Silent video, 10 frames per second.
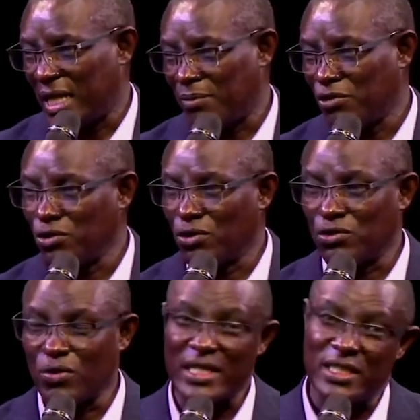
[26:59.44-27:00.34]
I'm not
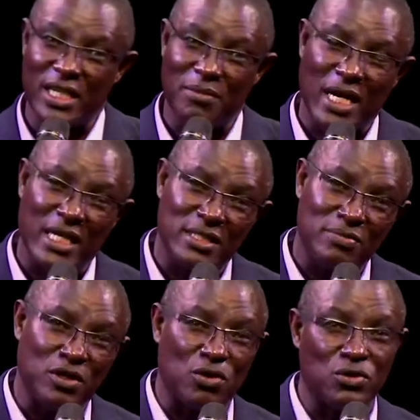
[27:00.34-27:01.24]
going to shame us
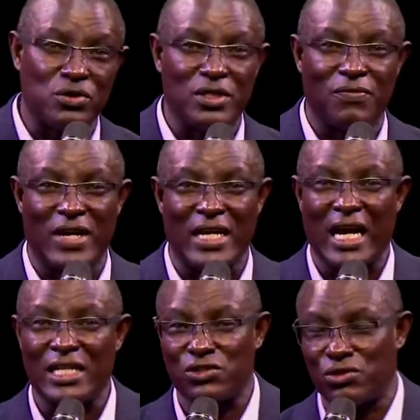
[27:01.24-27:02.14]
because if I
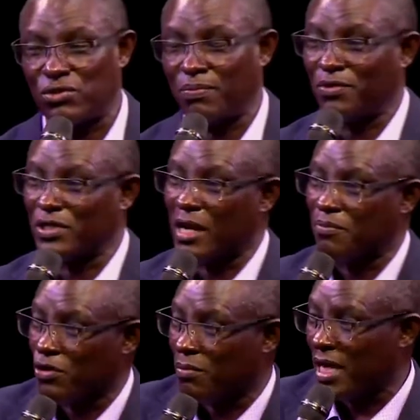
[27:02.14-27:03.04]
ask you to put up your